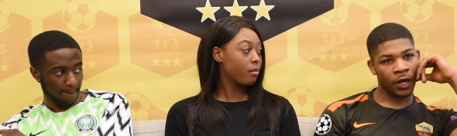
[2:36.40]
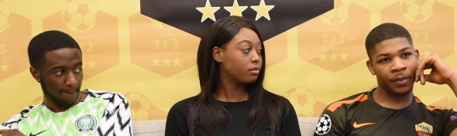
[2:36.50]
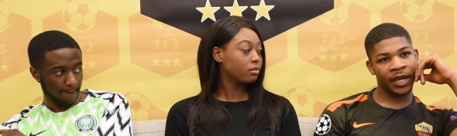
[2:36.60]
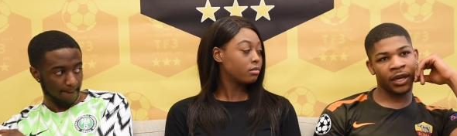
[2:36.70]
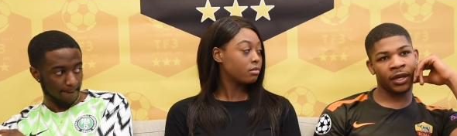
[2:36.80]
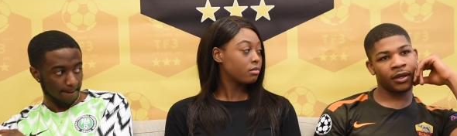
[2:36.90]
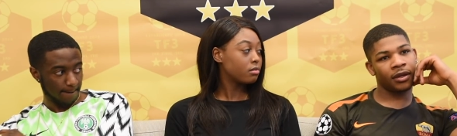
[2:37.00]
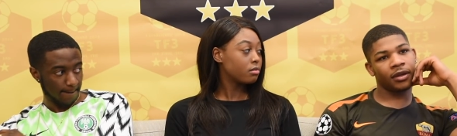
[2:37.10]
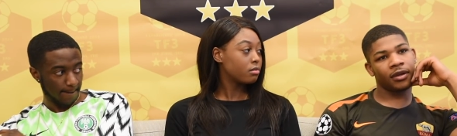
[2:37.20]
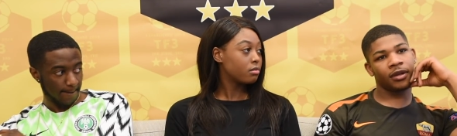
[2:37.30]
Speaker 1: role. I'd play
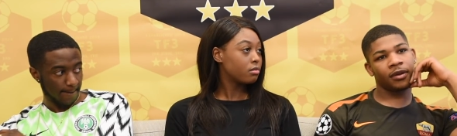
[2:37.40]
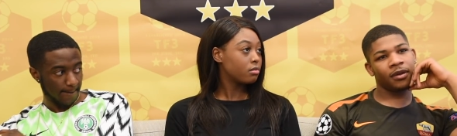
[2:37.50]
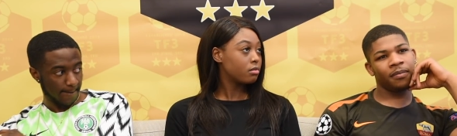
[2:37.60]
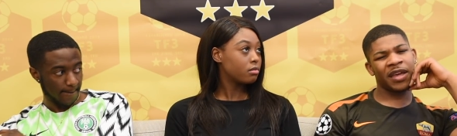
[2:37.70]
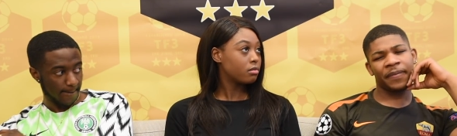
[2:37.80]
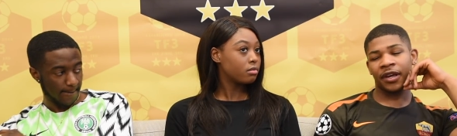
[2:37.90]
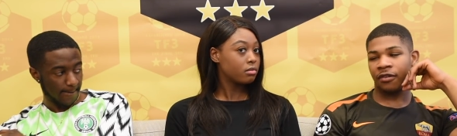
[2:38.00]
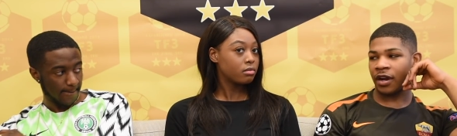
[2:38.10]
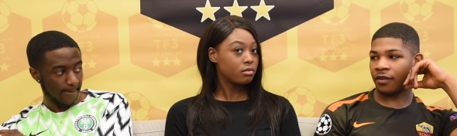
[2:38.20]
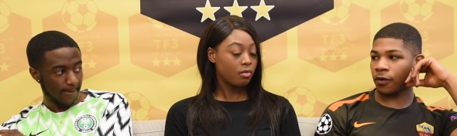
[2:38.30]
maybe
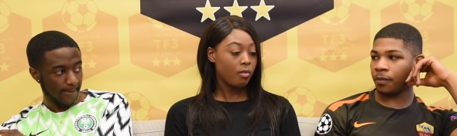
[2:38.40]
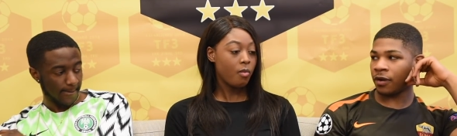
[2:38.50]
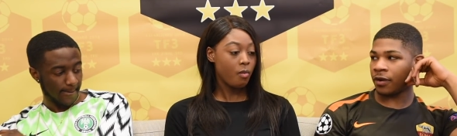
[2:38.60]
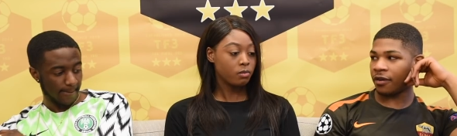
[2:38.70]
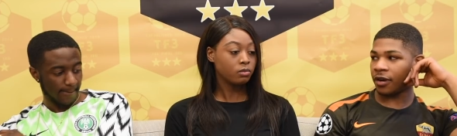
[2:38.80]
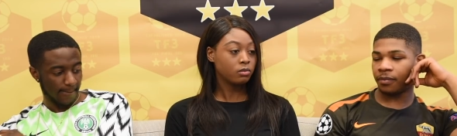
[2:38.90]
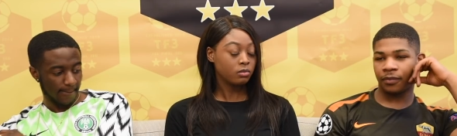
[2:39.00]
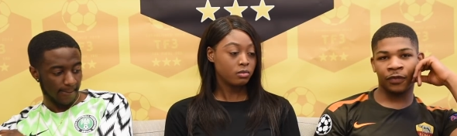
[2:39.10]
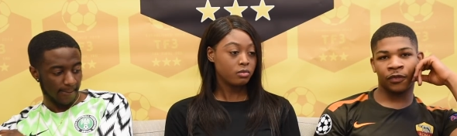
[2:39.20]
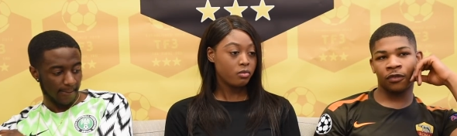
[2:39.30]
Herrera or Pereira.
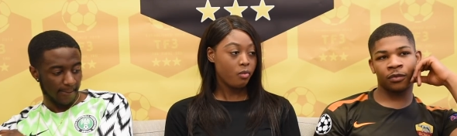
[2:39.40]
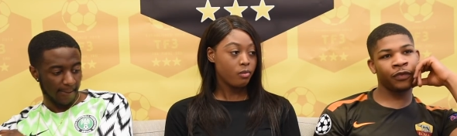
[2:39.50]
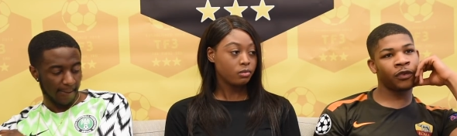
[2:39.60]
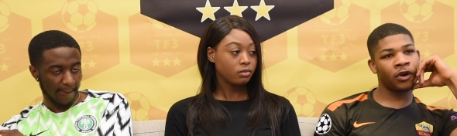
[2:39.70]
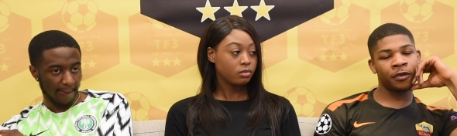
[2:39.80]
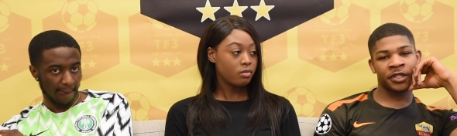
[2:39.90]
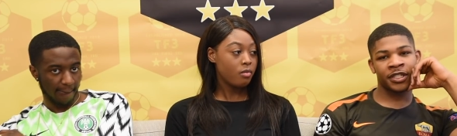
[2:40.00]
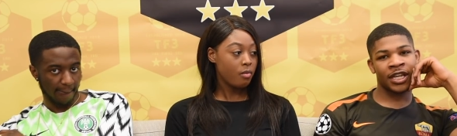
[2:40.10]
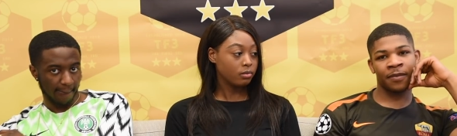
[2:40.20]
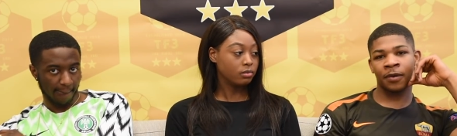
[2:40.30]
We've got, we've got
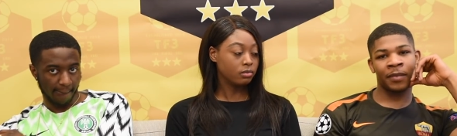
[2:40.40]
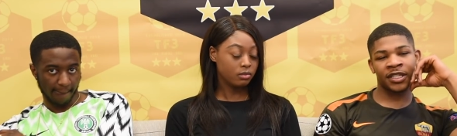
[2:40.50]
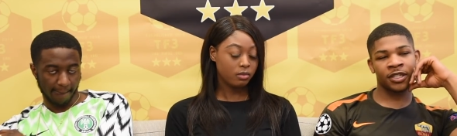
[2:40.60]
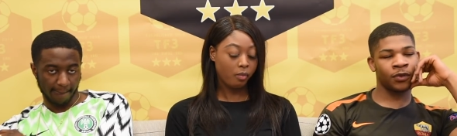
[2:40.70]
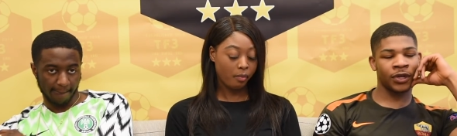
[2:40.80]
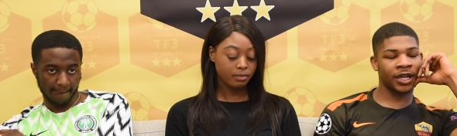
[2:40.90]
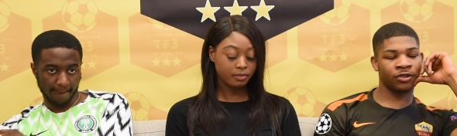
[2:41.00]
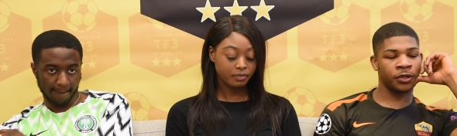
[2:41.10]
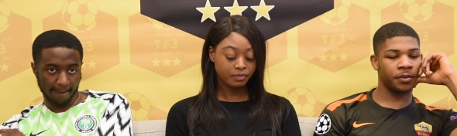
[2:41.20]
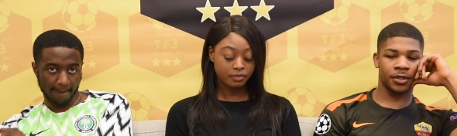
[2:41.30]
options there, but Matic won't
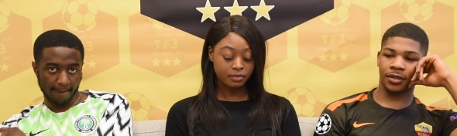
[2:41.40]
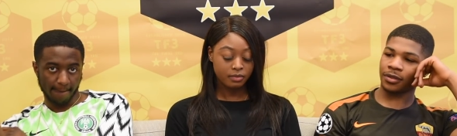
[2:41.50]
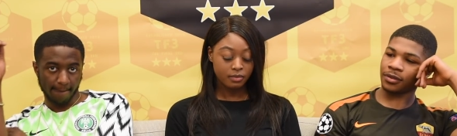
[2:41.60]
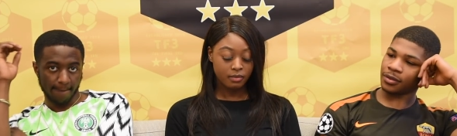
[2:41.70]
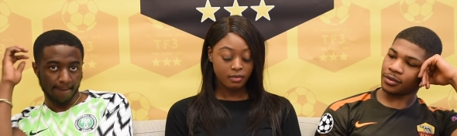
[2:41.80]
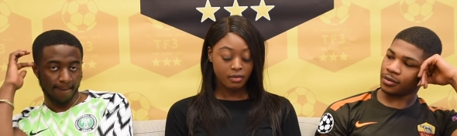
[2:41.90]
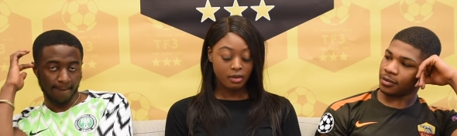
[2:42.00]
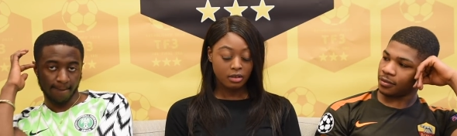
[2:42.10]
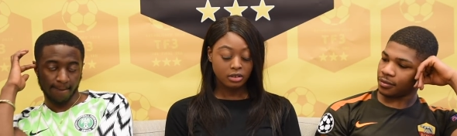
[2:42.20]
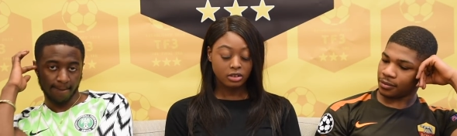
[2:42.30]
get dropped.
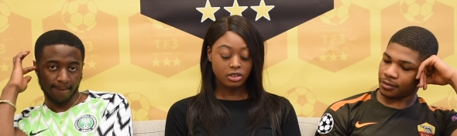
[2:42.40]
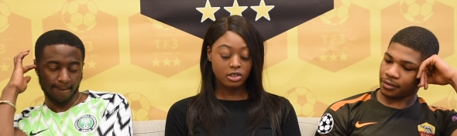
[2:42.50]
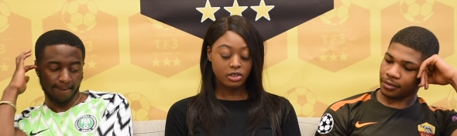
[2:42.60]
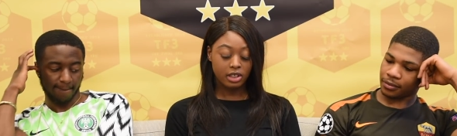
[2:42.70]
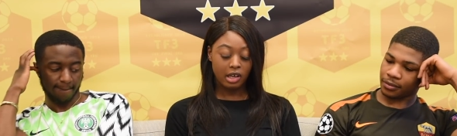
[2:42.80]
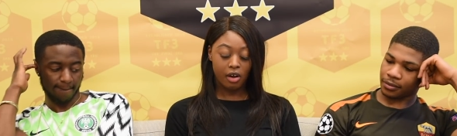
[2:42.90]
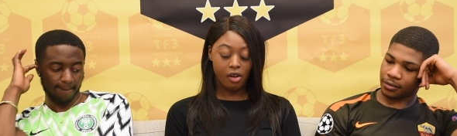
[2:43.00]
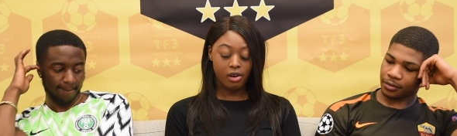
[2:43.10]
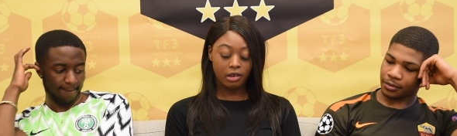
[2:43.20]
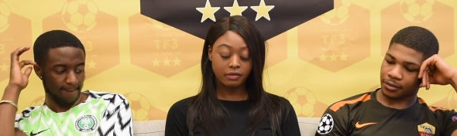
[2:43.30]
Speaker 2: Mm. So
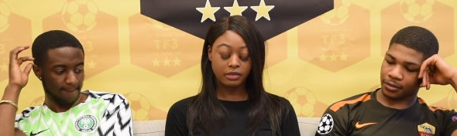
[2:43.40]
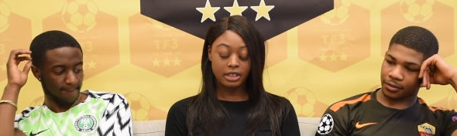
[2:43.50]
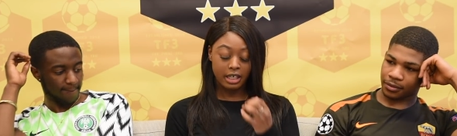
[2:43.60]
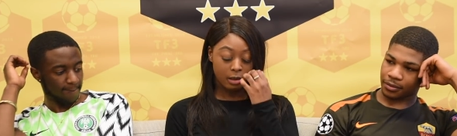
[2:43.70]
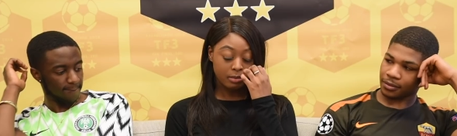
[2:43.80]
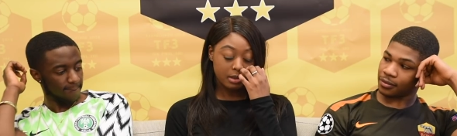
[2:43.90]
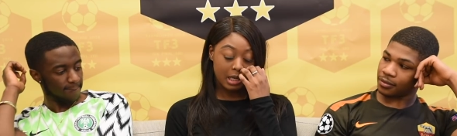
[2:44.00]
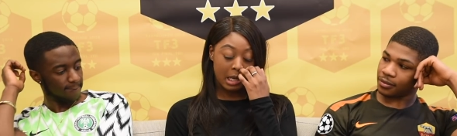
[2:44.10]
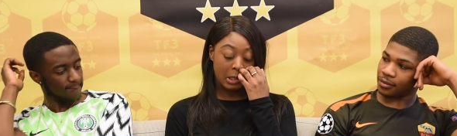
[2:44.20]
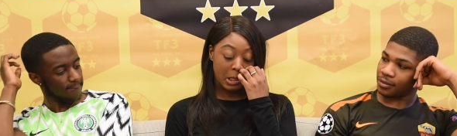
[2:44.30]
second half, it
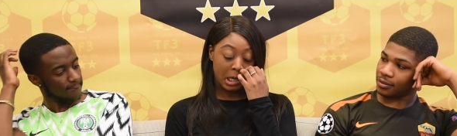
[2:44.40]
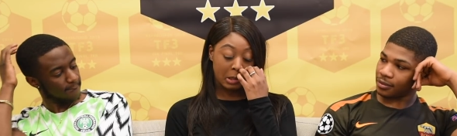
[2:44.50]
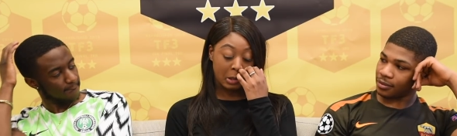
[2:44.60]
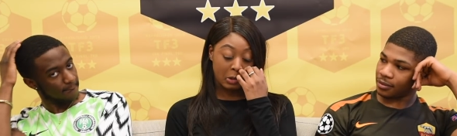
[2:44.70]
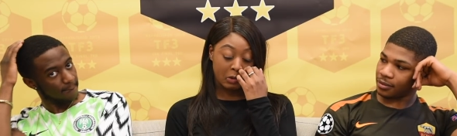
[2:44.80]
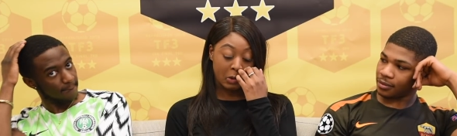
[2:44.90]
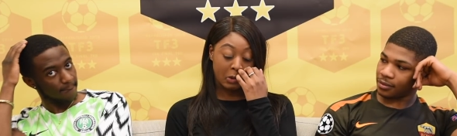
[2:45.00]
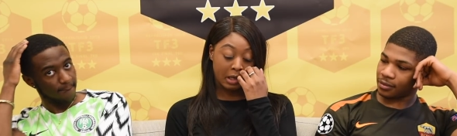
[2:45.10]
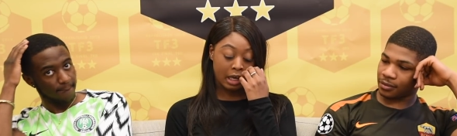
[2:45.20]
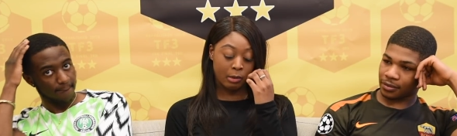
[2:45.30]
helps like United
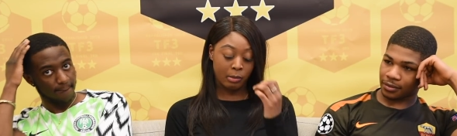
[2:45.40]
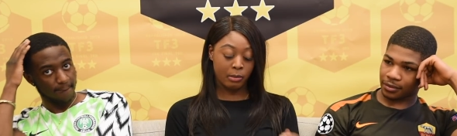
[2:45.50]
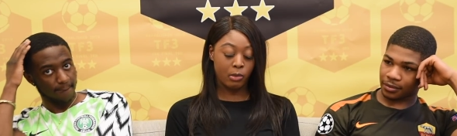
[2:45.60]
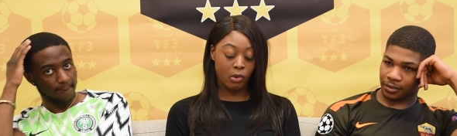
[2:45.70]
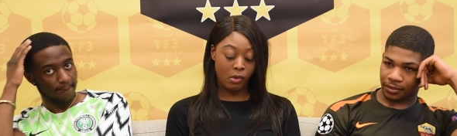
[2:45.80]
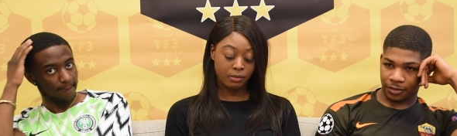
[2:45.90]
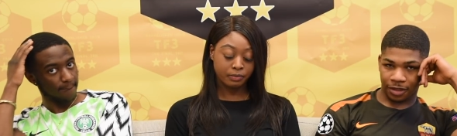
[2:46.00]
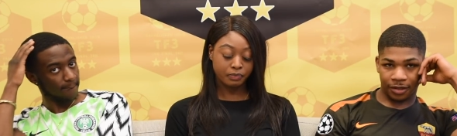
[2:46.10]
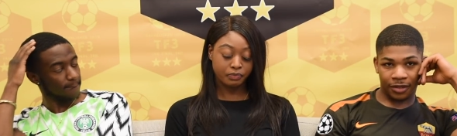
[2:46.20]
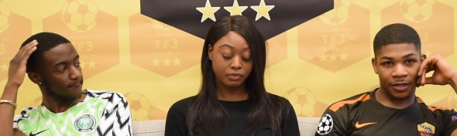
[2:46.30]
control the game a bit more.
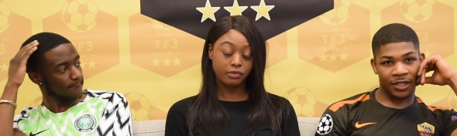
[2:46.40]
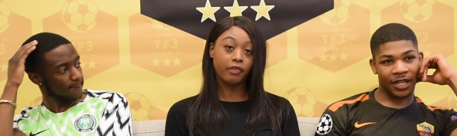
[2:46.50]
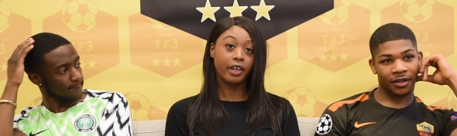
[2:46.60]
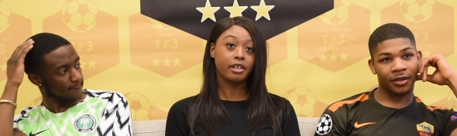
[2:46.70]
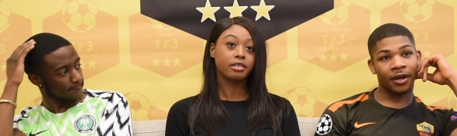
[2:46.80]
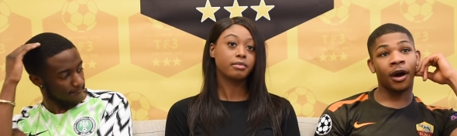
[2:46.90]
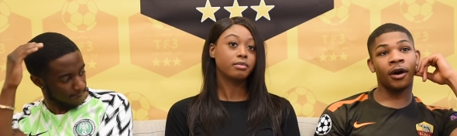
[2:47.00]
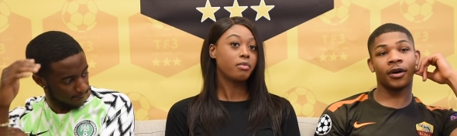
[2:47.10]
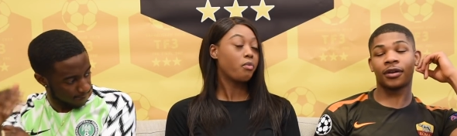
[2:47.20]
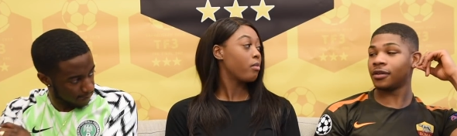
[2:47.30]
Speaker 1: Second,
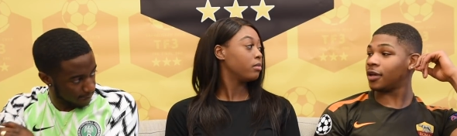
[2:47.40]
Oh,